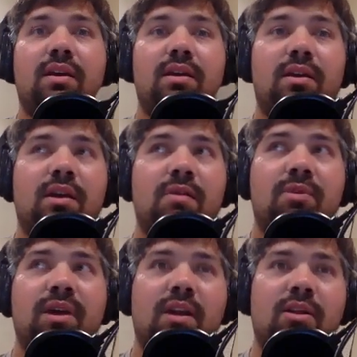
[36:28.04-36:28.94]
And we're
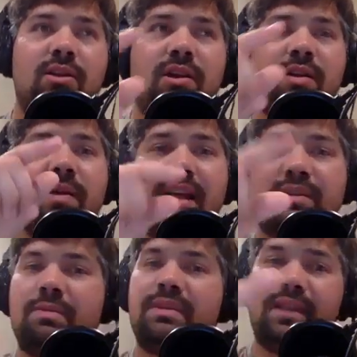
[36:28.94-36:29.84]
kind of looking around. That's
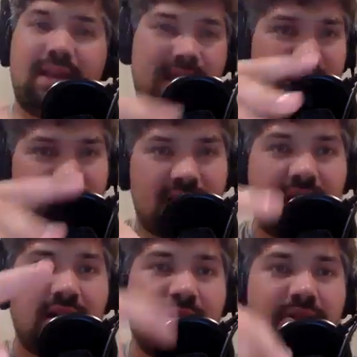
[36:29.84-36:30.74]
when we see the eye
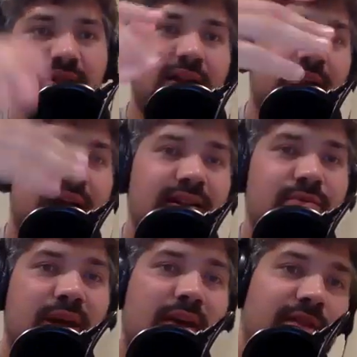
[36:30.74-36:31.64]
shine, and there's like lights
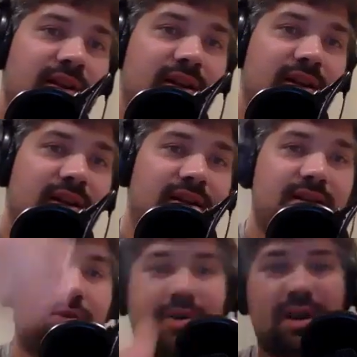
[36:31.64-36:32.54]
way off in the distance. So we're
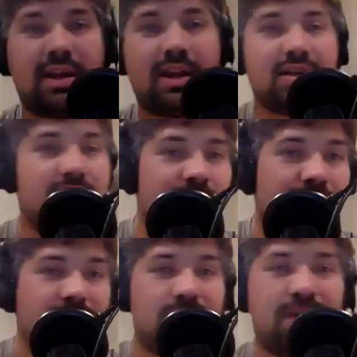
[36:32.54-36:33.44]
kind of like doing the
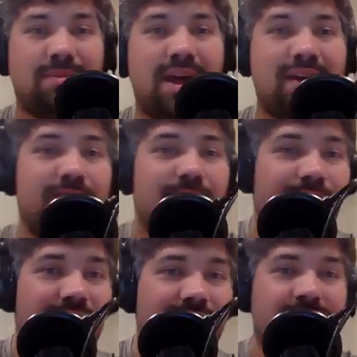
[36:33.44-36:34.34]
sway back and
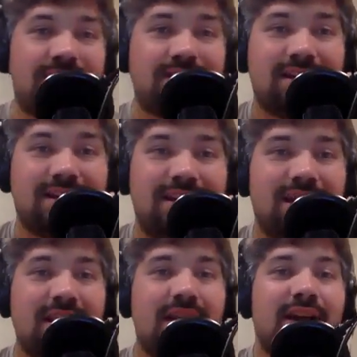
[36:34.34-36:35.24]
forth thing to see.
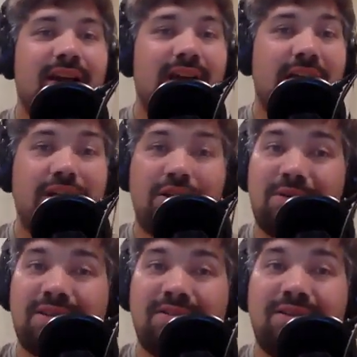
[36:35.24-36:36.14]
And there
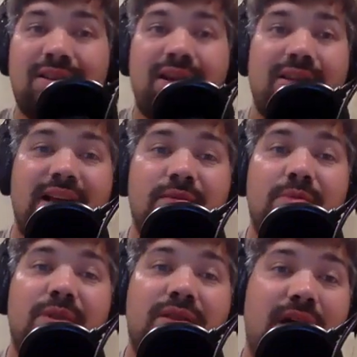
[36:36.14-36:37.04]
was something there. That's what
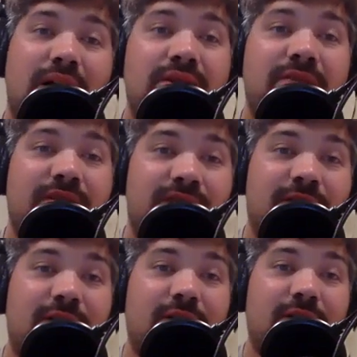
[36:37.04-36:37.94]
we thought was a 50
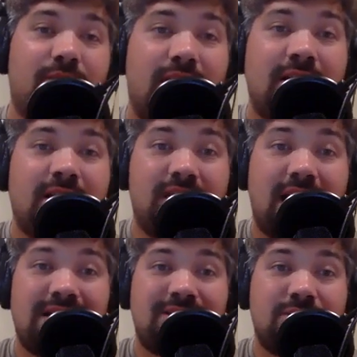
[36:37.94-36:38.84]
feet away because the
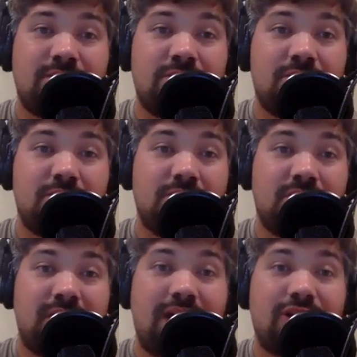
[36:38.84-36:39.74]

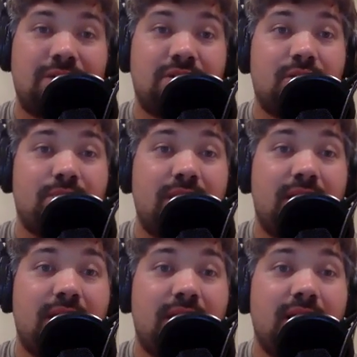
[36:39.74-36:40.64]
eye shine was so big.